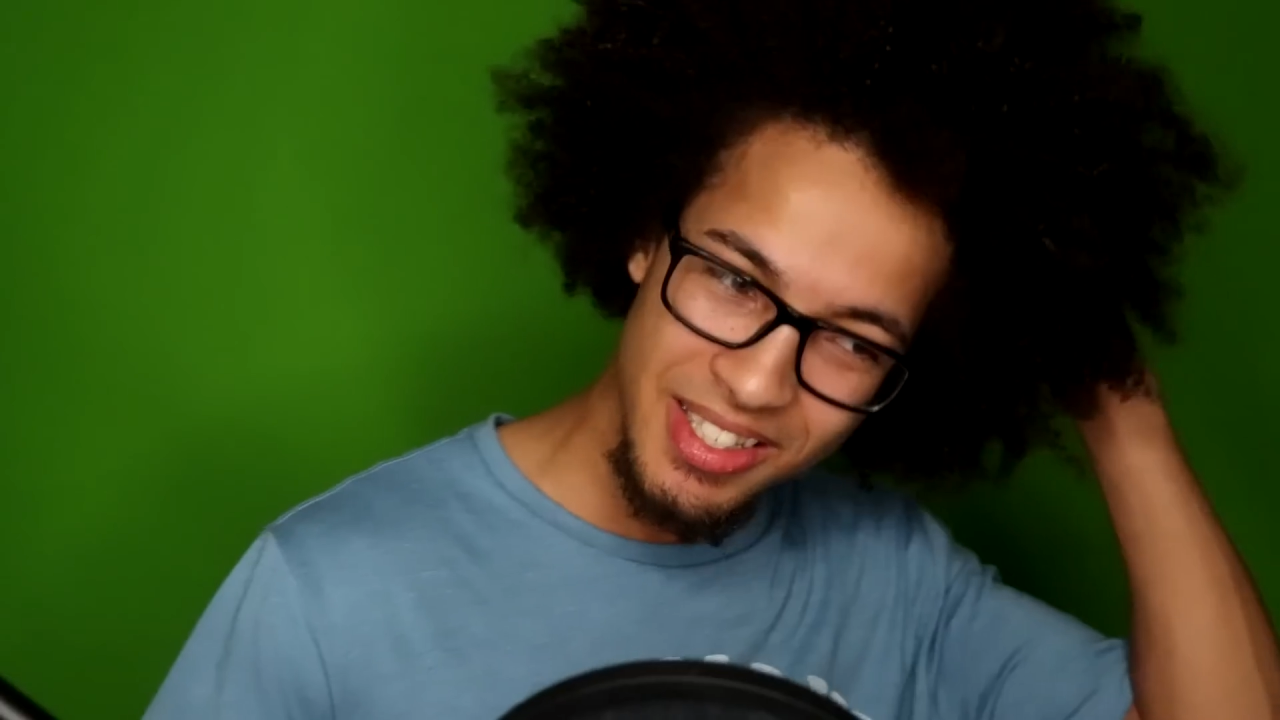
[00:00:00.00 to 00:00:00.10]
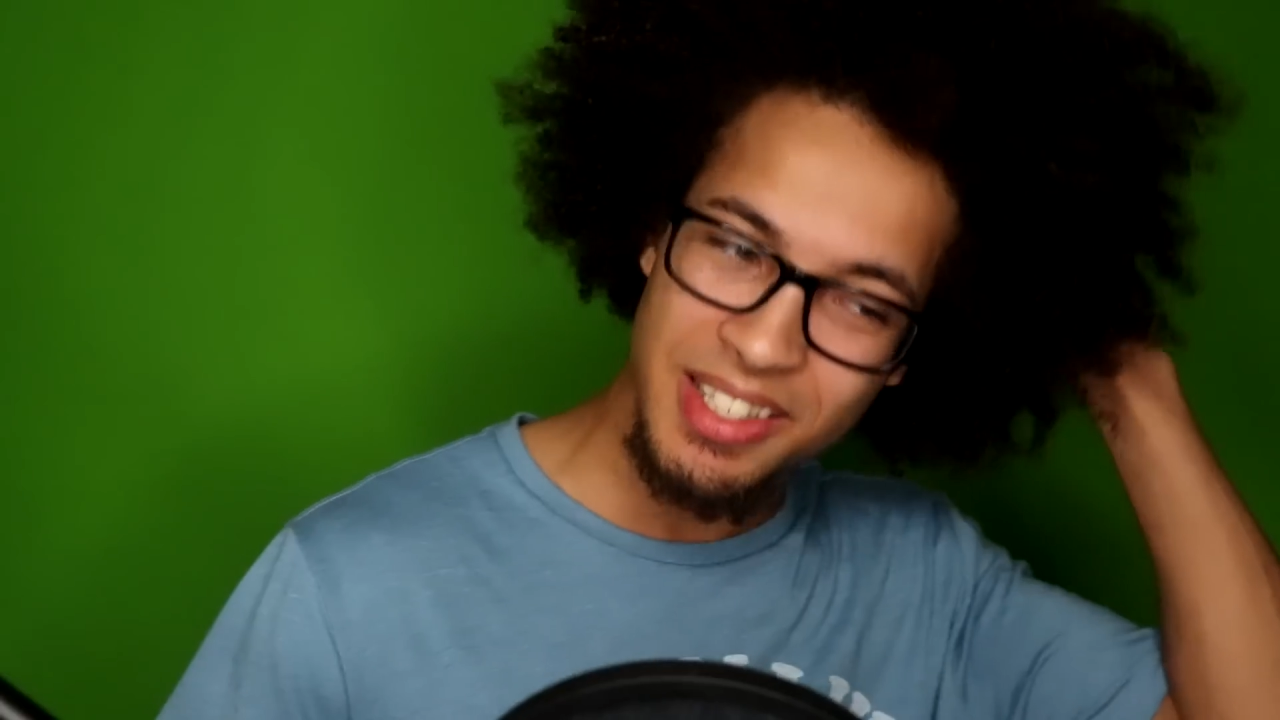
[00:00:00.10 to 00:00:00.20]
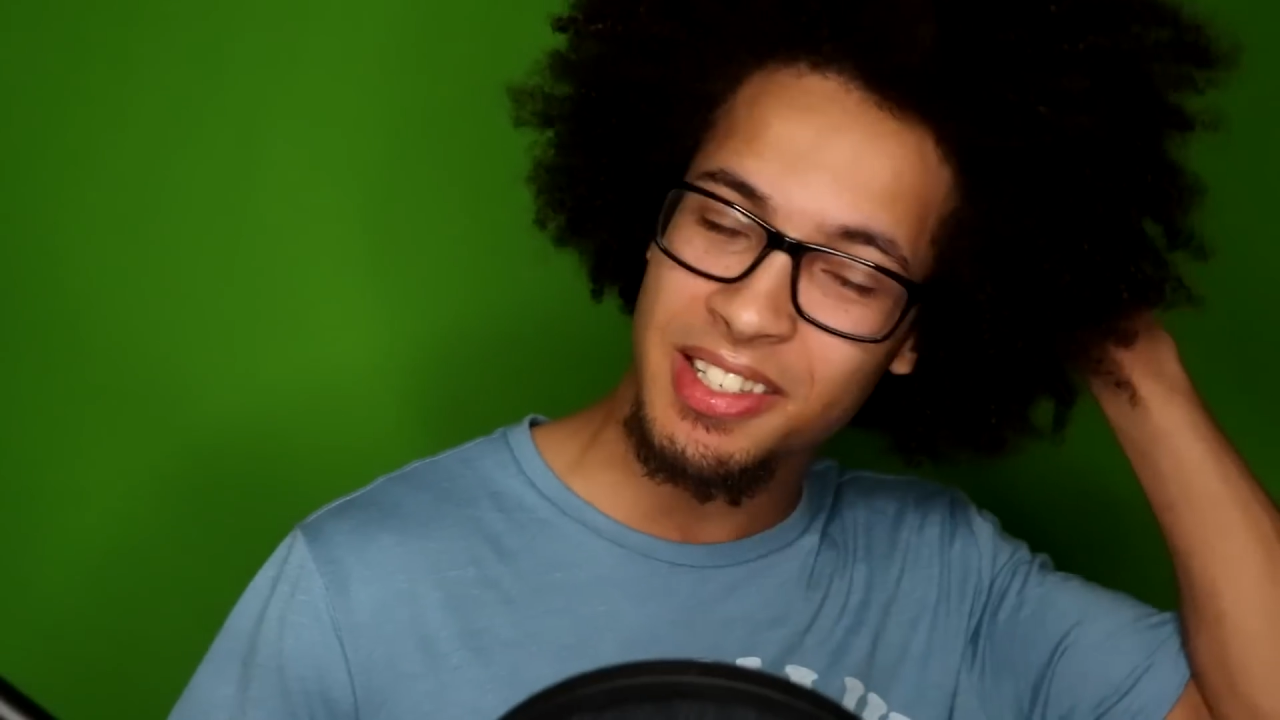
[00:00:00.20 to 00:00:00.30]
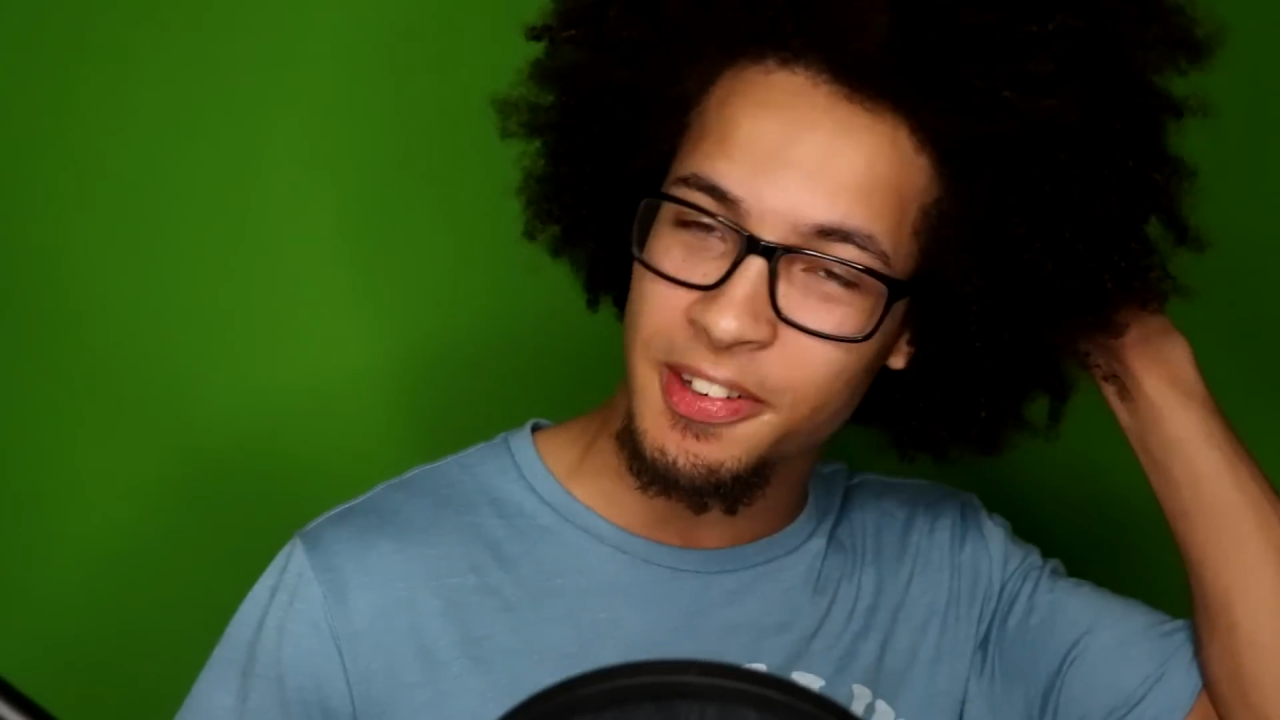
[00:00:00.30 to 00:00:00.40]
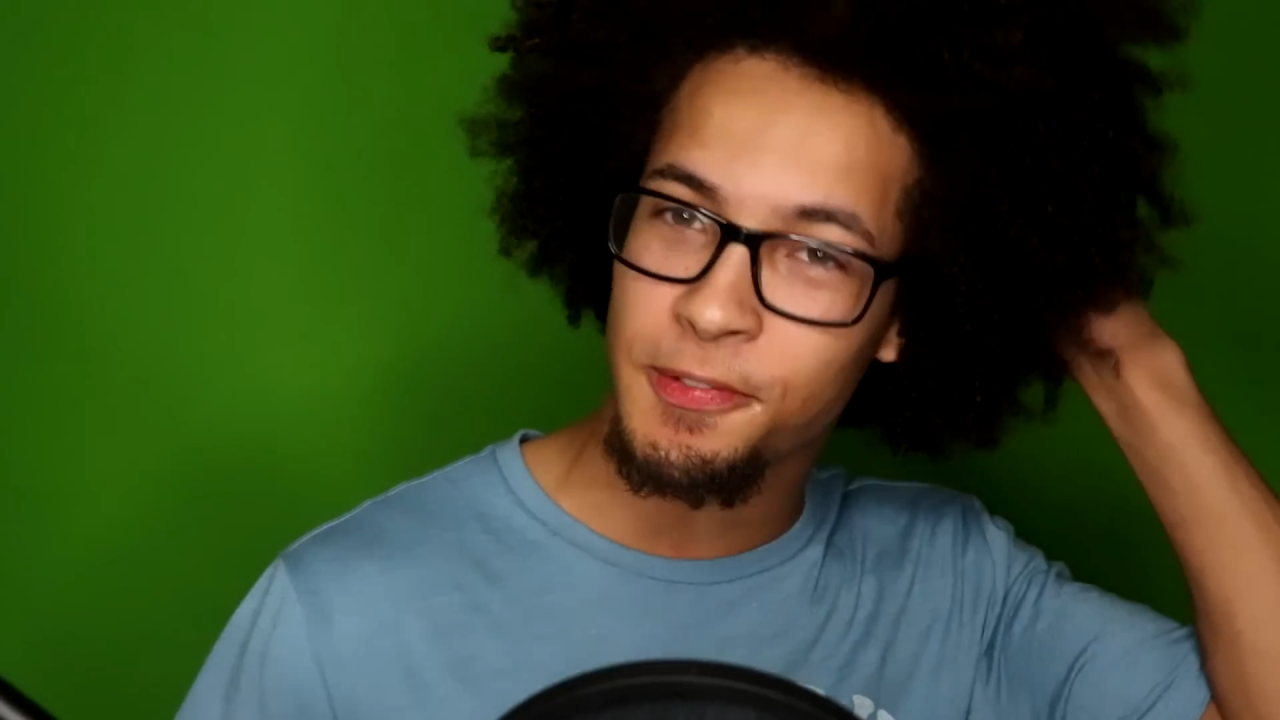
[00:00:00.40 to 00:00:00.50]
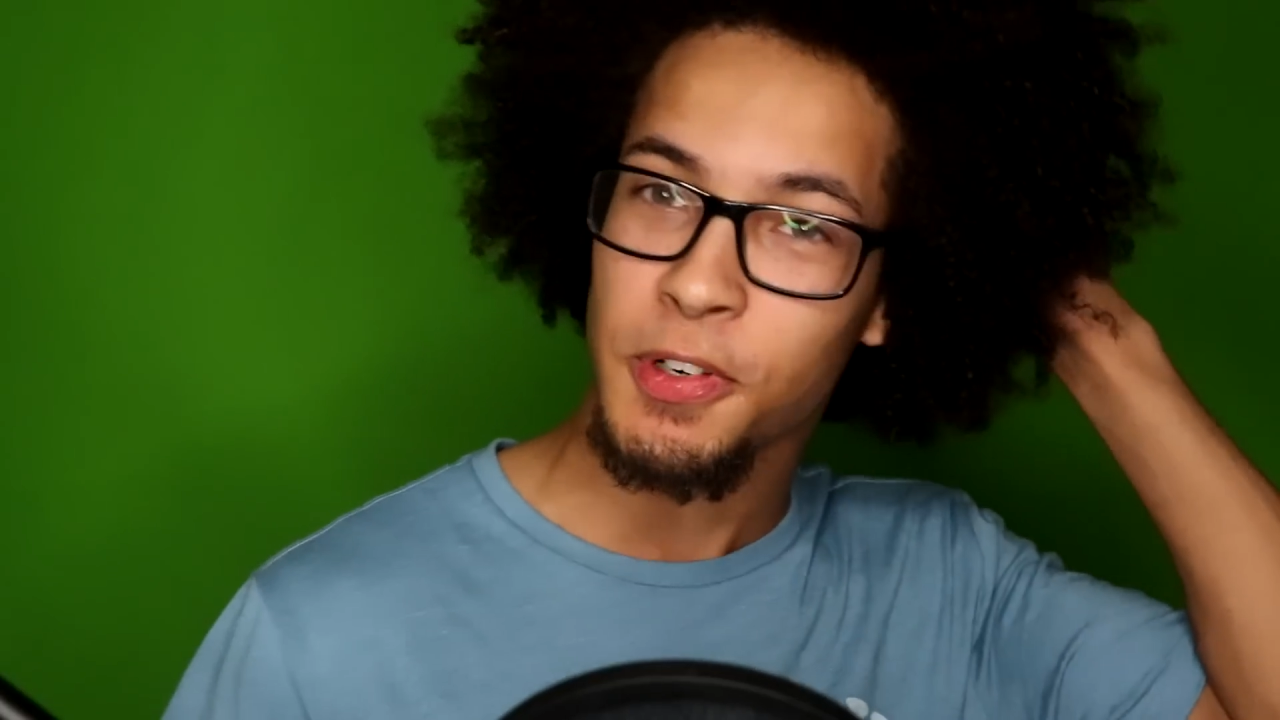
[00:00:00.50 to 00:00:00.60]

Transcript: this is a